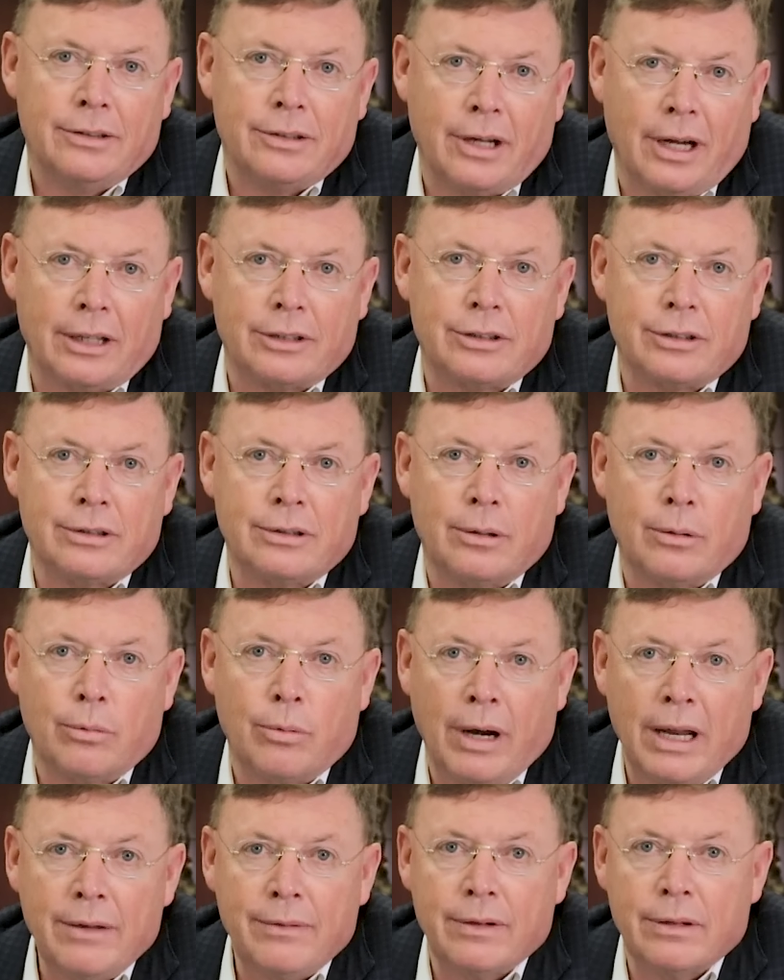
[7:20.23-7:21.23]
Dr.
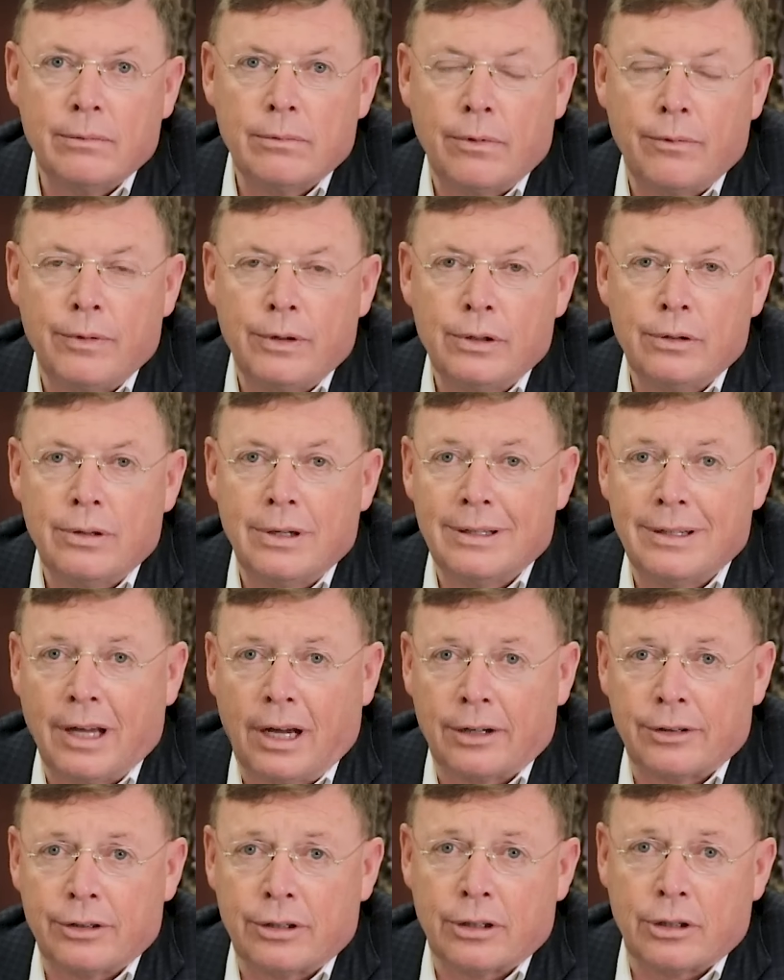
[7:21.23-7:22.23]
Raven reviewed
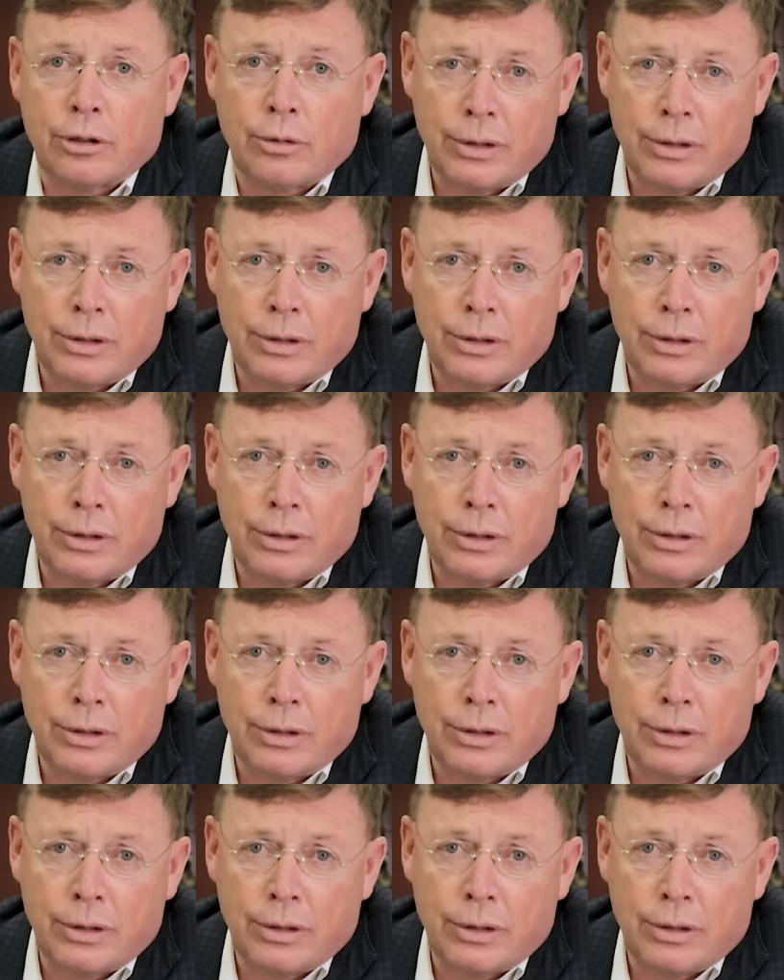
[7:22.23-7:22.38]
Dr.